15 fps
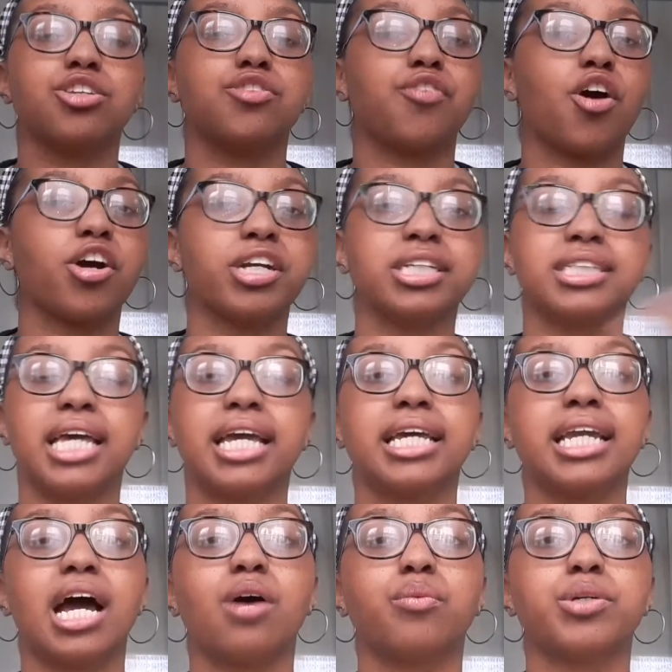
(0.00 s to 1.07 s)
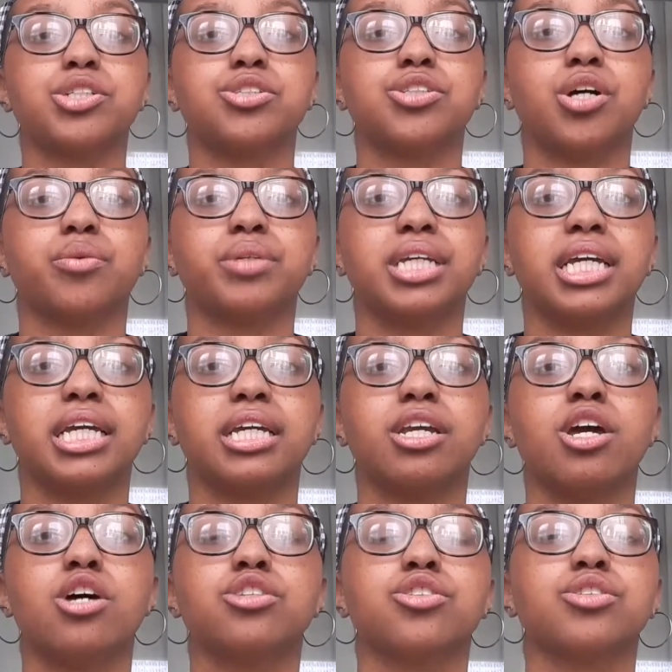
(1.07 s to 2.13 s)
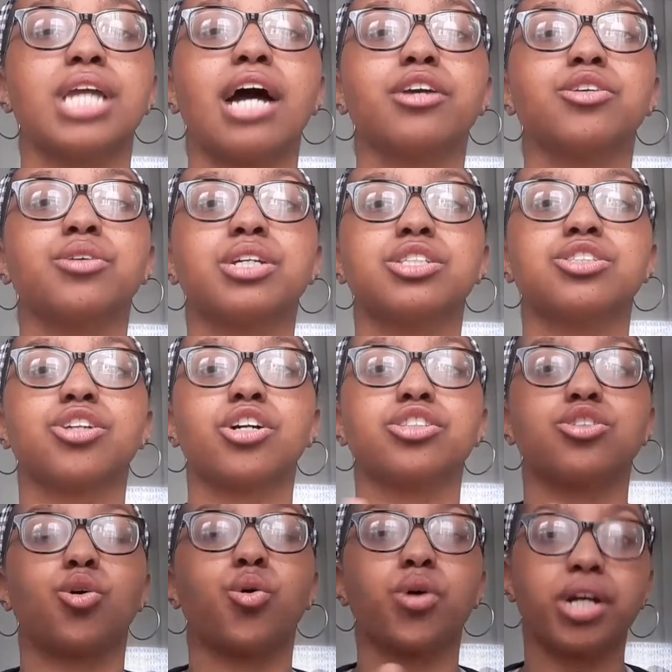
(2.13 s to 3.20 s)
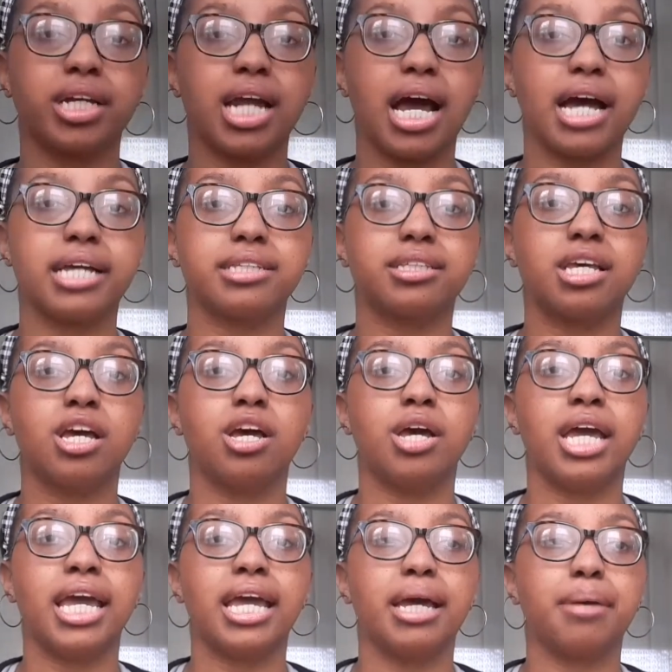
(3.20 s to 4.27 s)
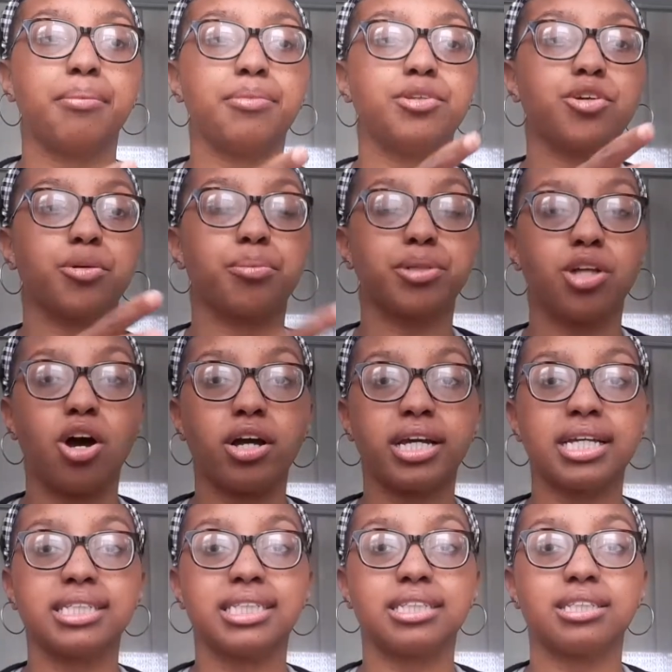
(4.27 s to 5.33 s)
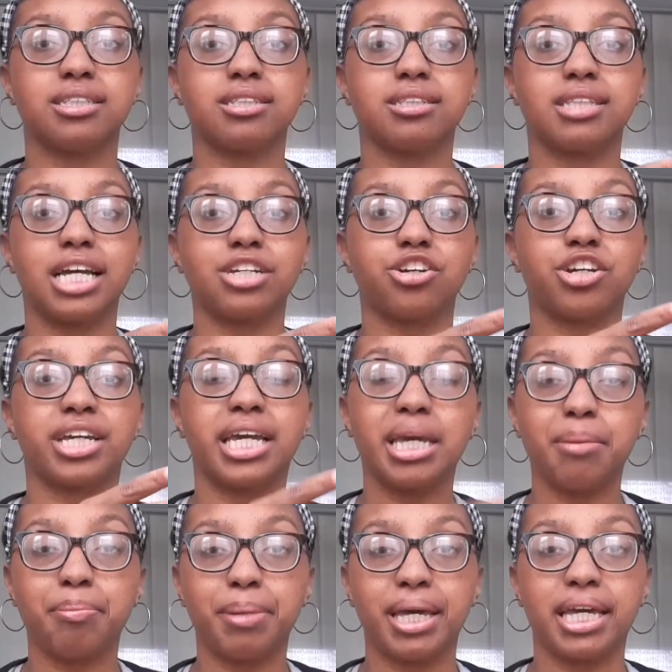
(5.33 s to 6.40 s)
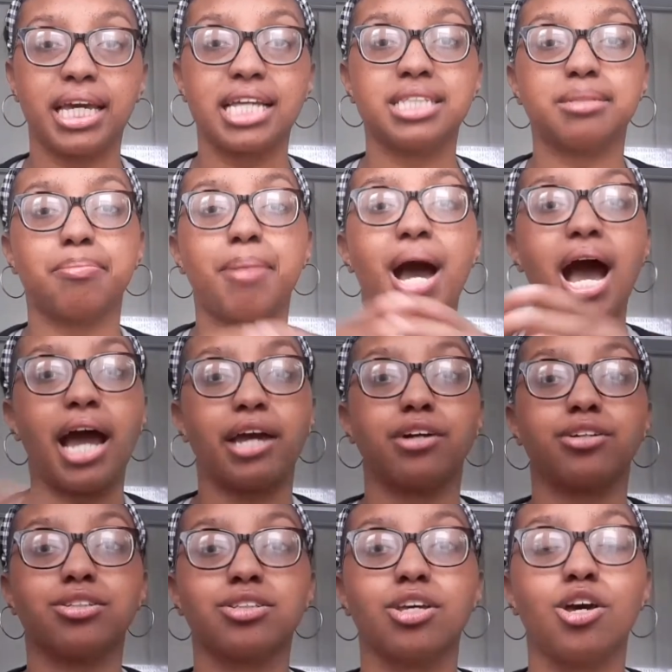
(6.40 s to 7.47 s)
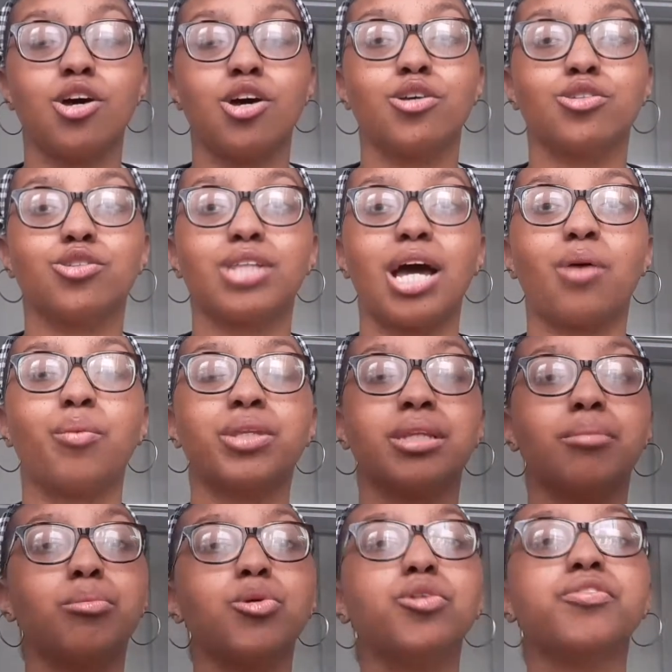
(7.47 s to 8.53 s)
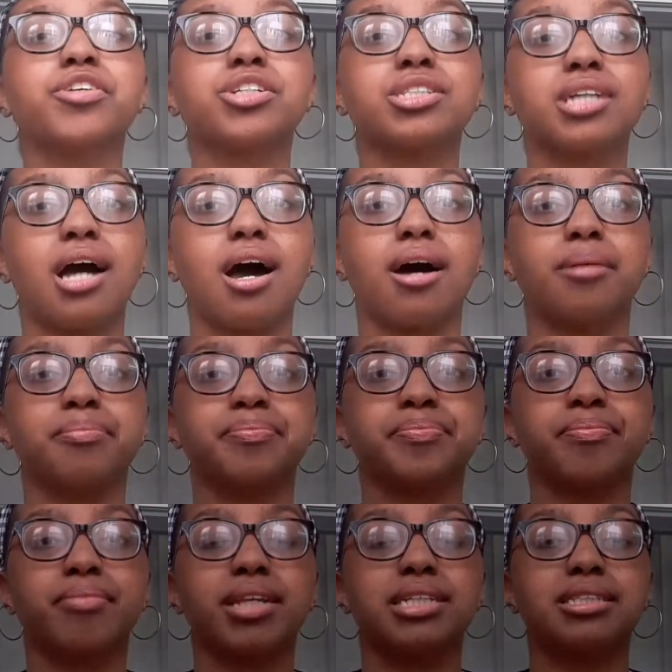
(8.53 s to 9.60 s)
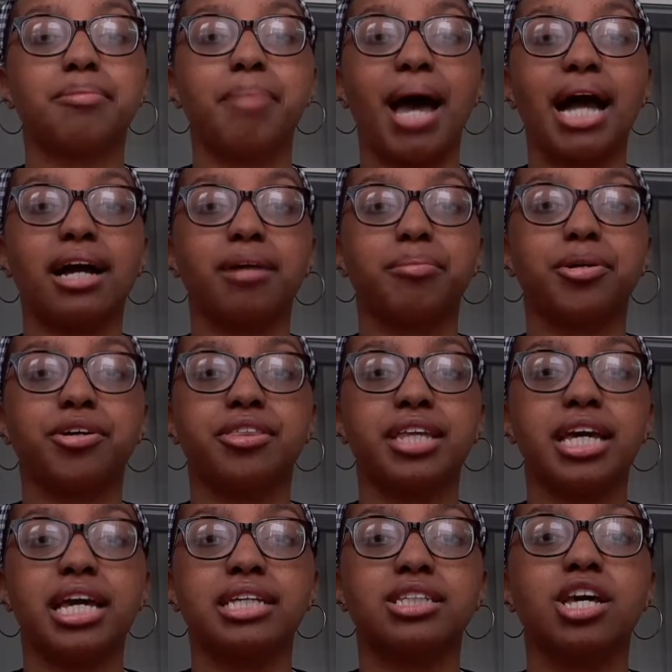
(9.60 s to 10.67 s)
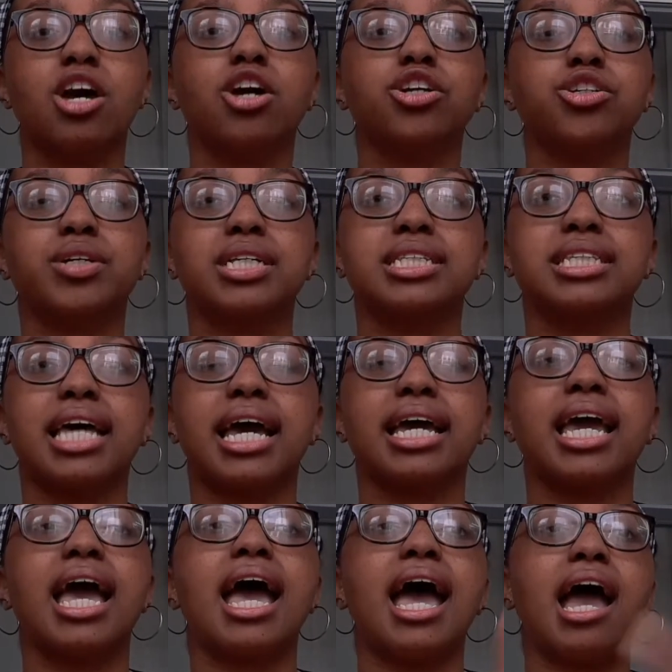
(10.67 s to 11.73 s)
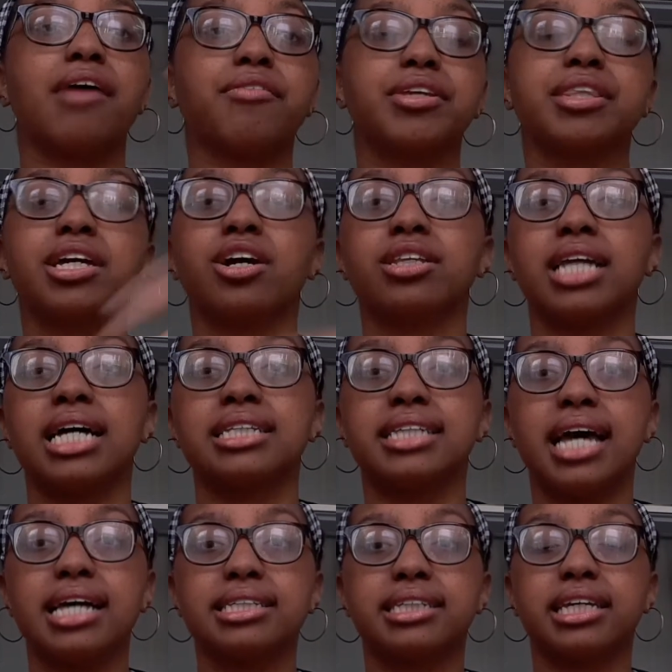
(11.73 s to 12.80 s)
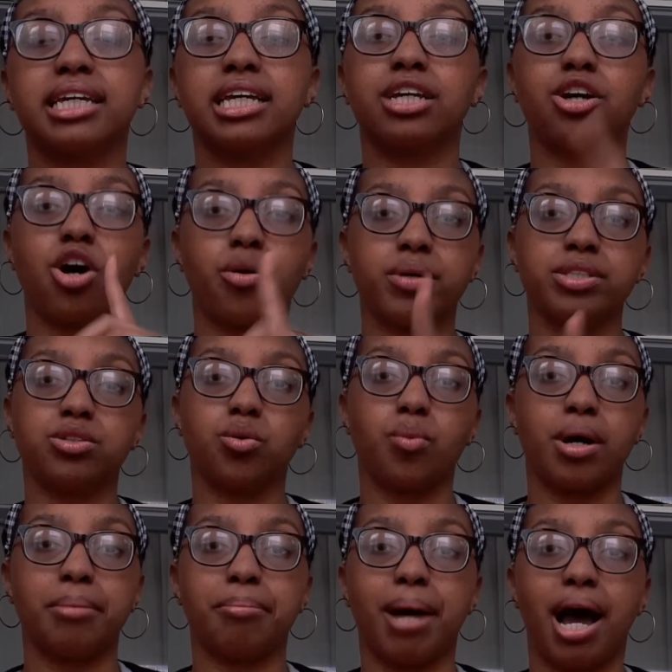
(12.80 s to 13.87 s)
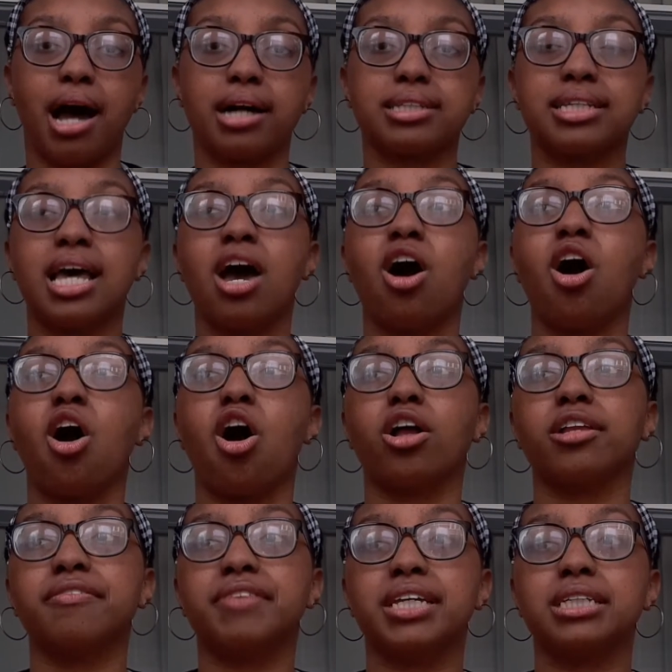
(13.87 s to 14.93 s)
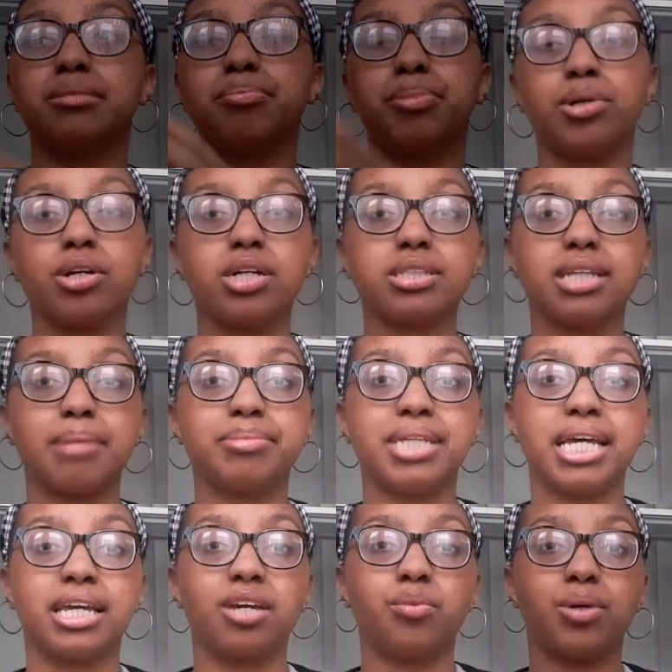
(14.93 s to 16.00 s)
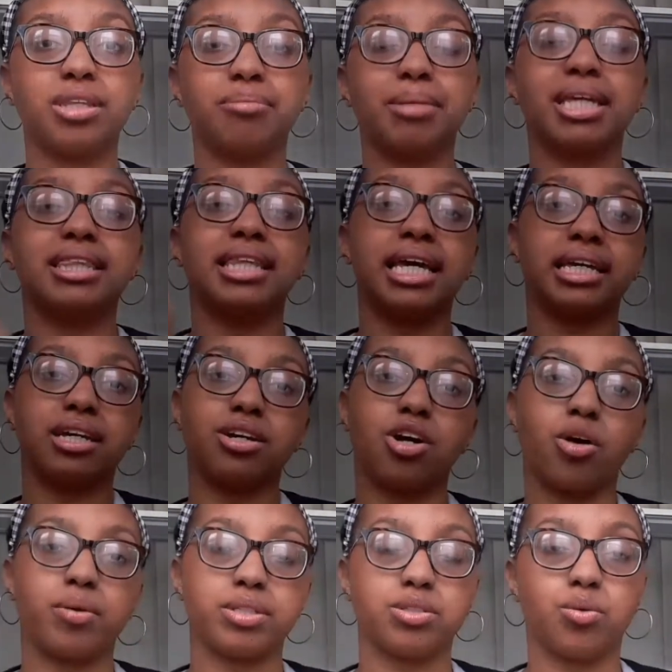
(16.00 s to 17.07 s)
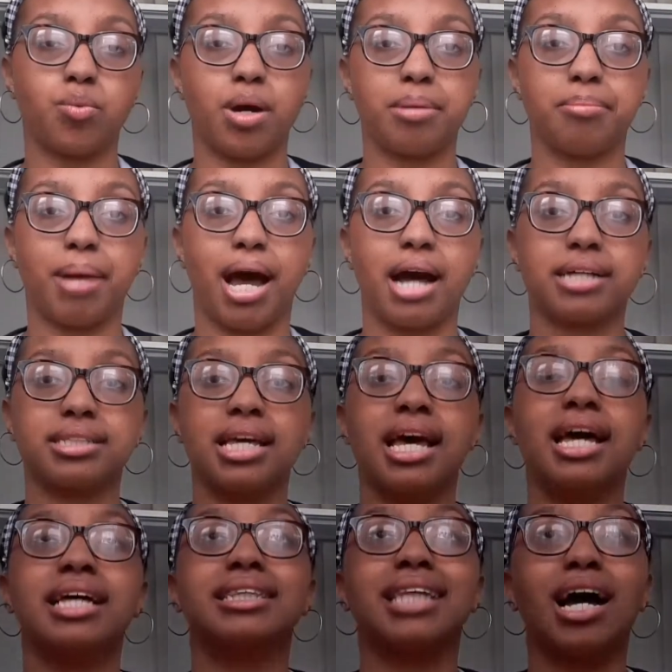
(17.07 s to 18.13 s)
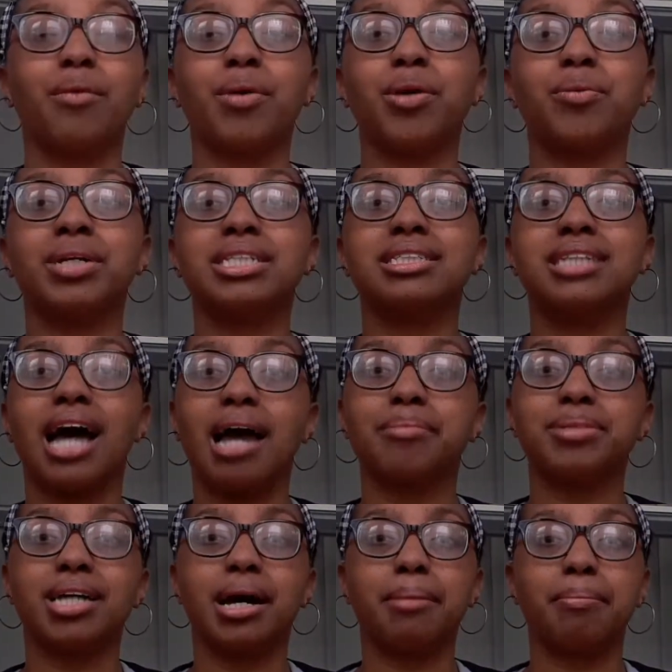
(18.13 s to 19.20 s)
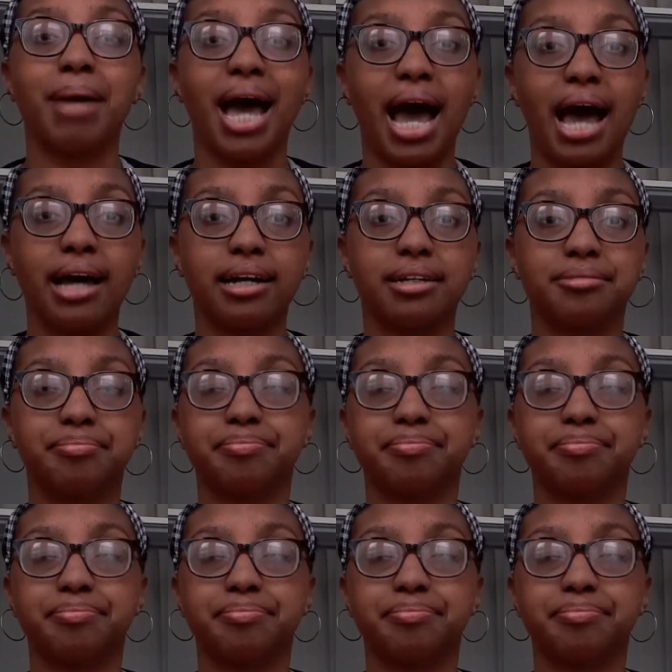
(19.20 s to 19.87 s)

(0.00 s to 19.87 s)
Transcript: You've already taken out what you don't need. So now you can start to organize your belongings that you're keeping into piles so that when the movers come to pack up your things, you can say everything on that desk can go into one box all of these books I'm taking with me, they can go into one box. That way when it's time to unpack,